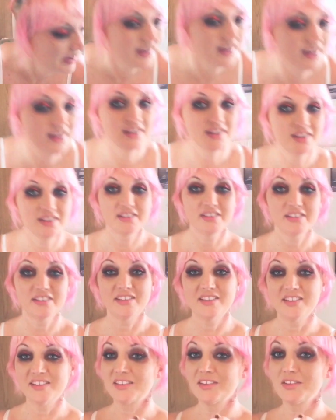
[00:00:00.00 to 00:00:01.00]
And
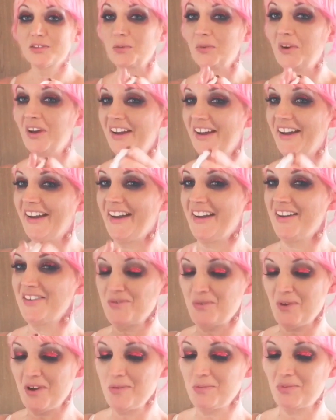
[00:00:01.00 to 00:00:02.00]
this is why I
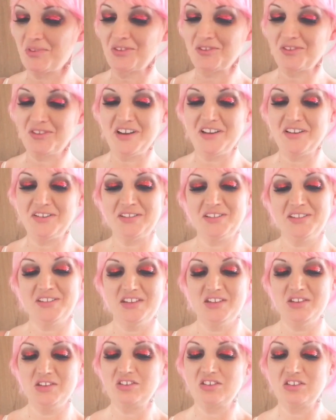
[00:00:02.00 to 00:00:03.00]
have wipes around.
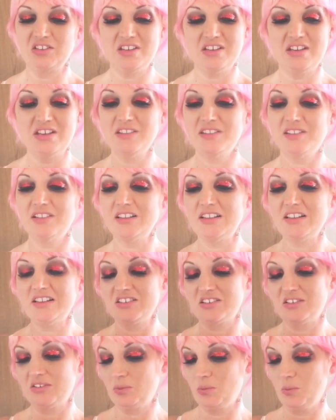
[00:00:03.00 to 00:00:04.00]
So you can just easily
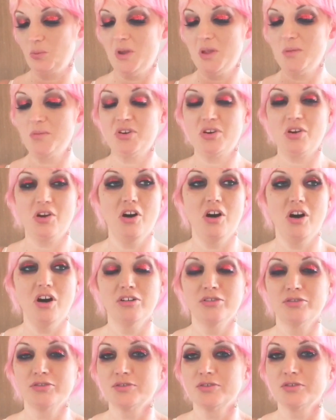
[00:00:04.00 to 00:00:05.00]
just wipe it
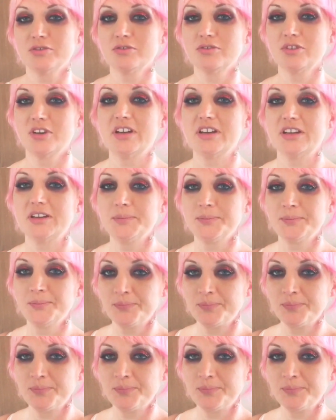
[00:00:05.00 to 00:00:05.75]
off, right?